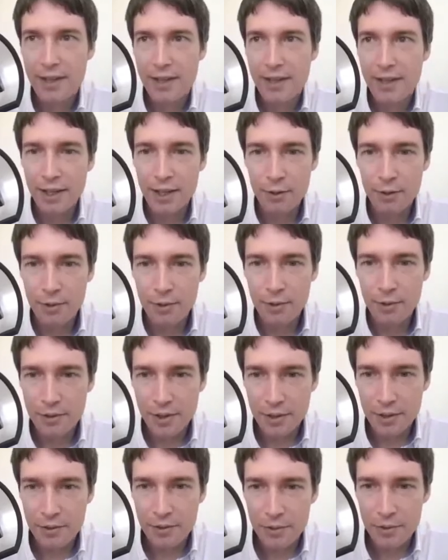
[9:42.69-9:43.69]
Anyway, there's
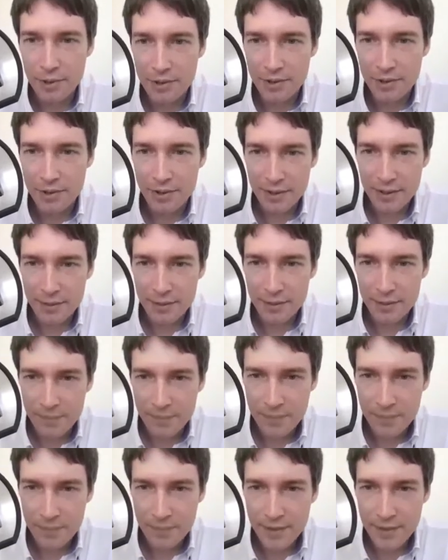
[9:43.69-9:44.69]
not too much um,
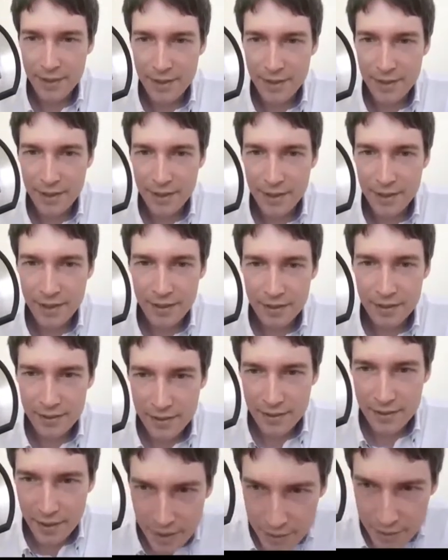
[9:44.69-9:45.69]

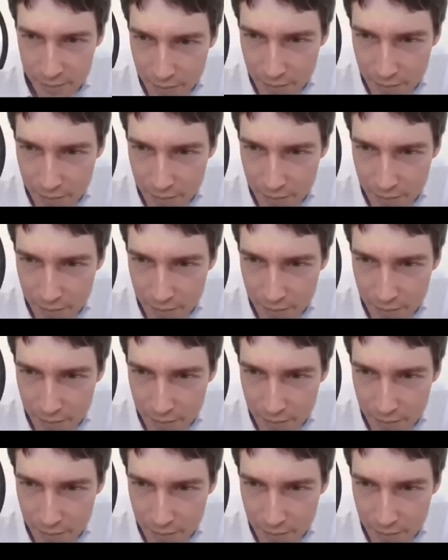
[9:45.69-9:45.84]
time.